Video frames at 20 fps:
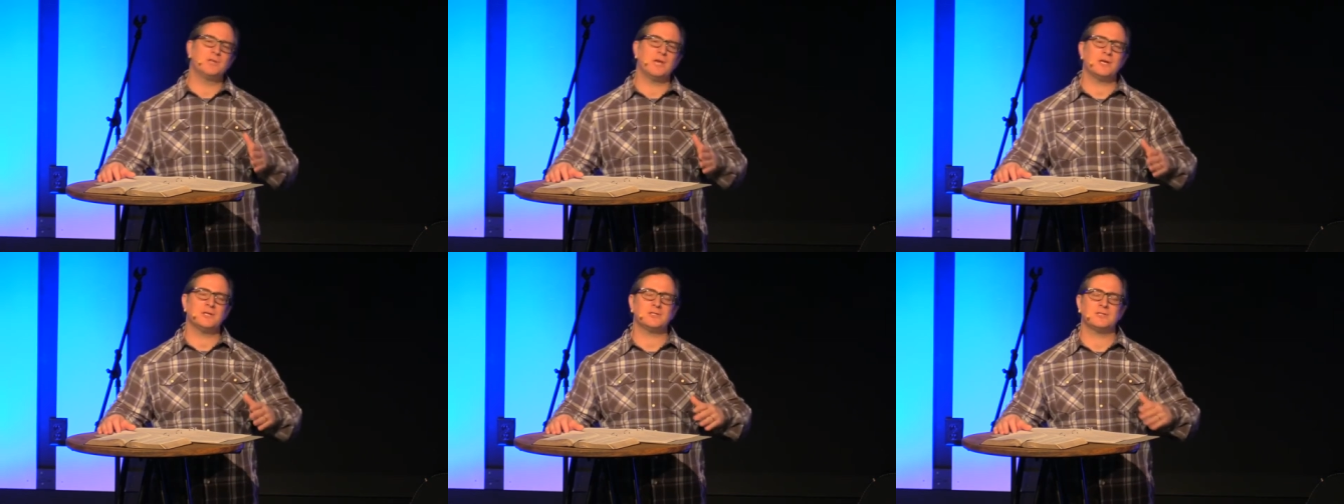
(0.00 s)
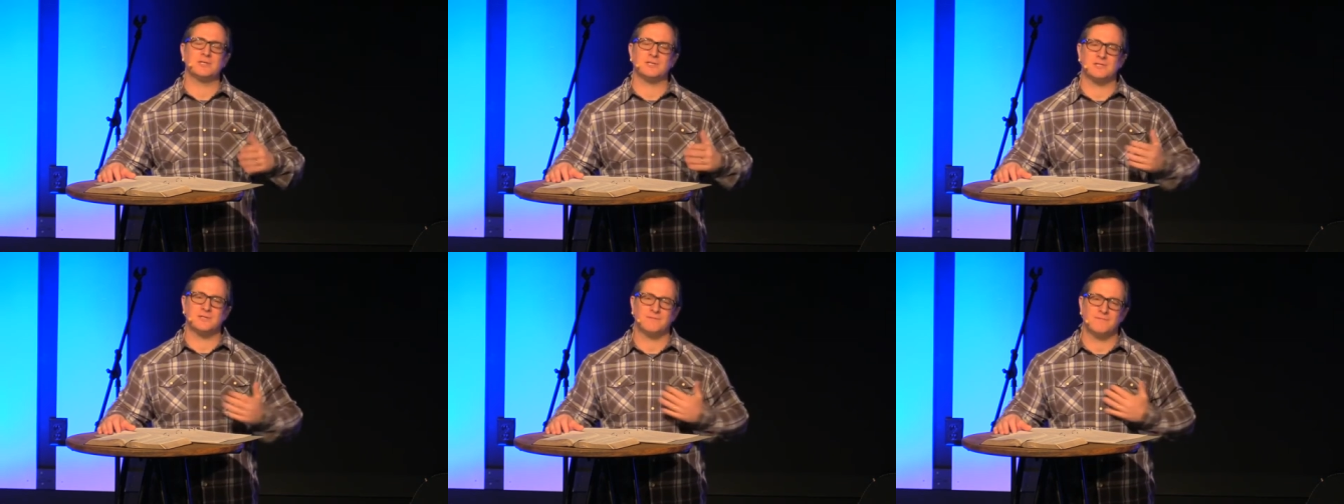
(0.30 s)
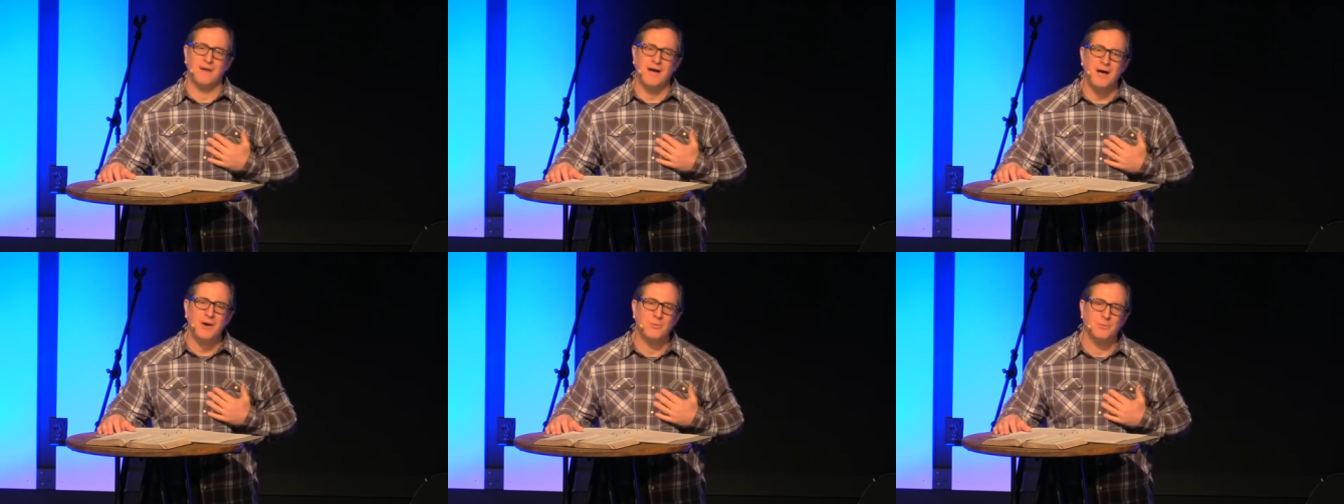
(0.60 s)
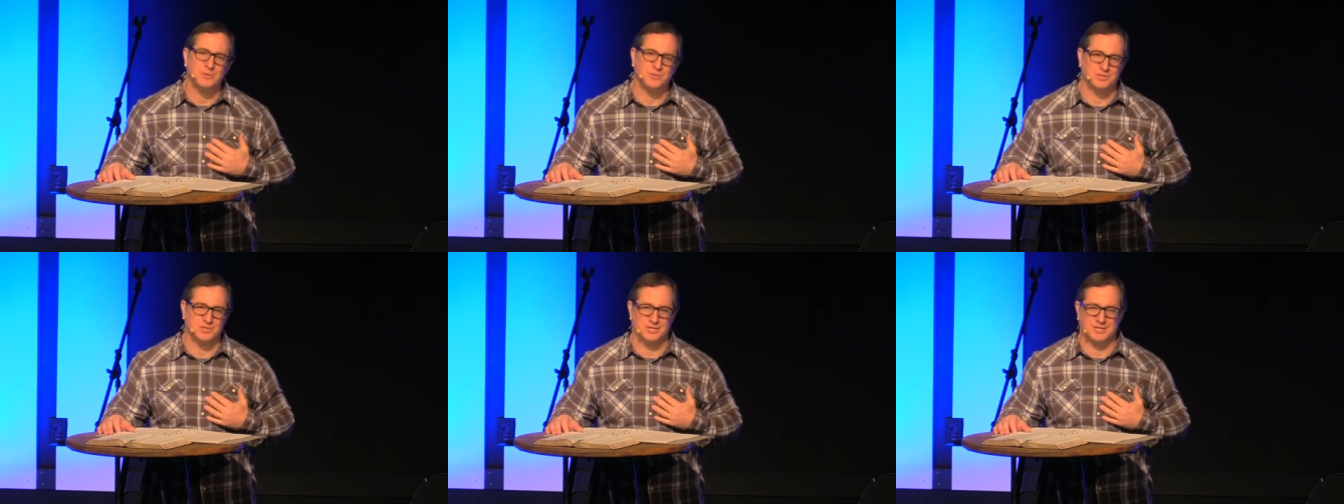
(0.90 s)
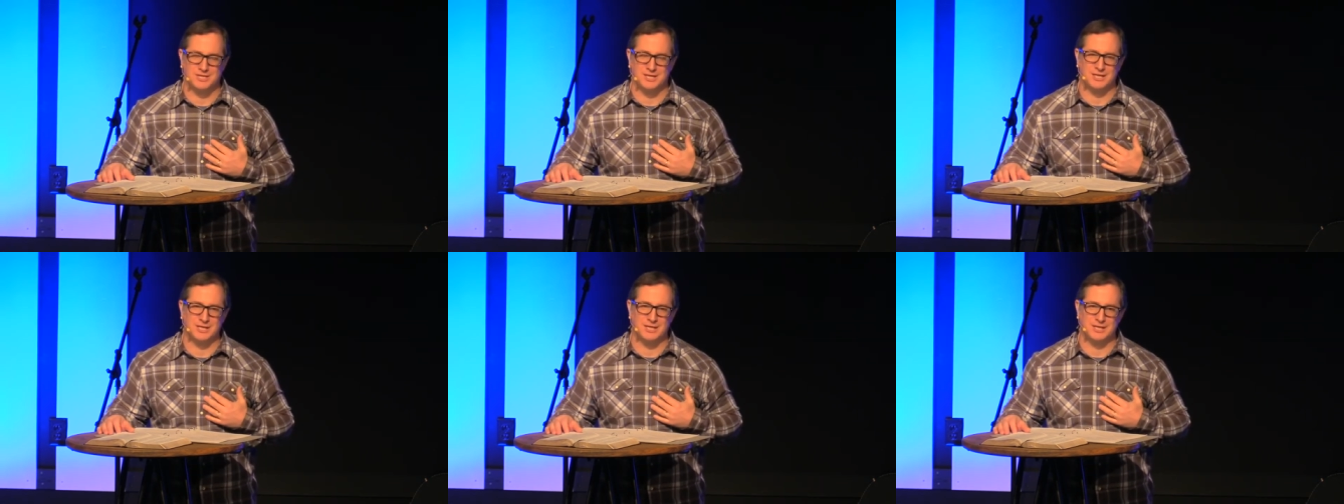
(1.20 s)
justice. If I was
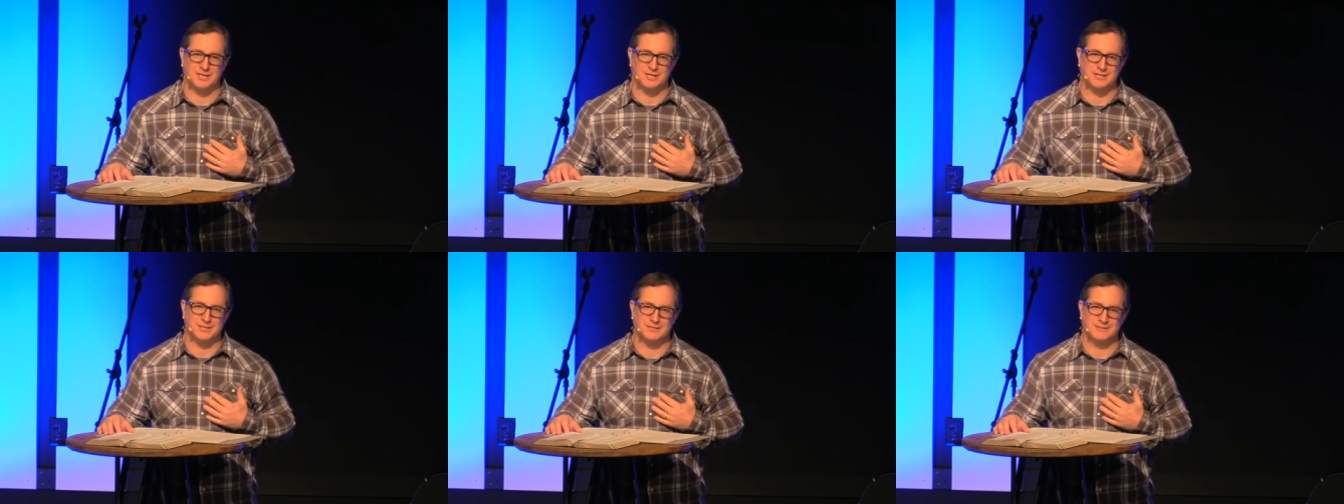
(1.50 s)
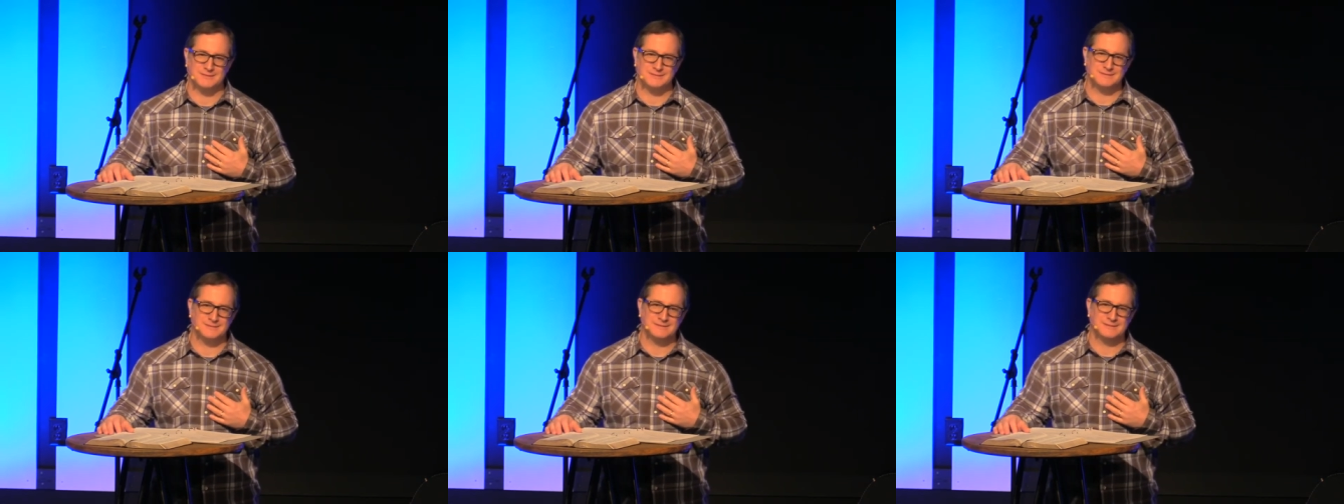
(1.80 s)
the king,